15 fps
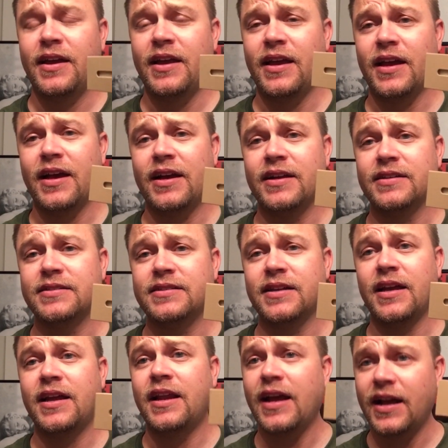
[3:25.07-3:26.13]
He has
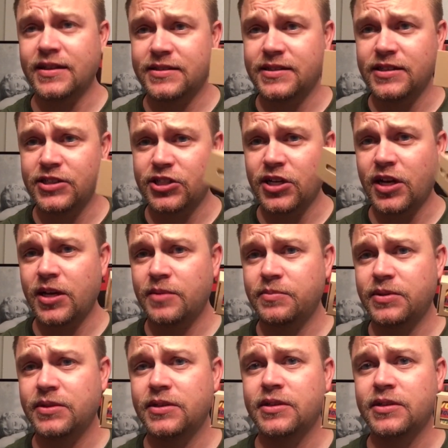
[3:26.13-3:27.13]
an Etsy shop,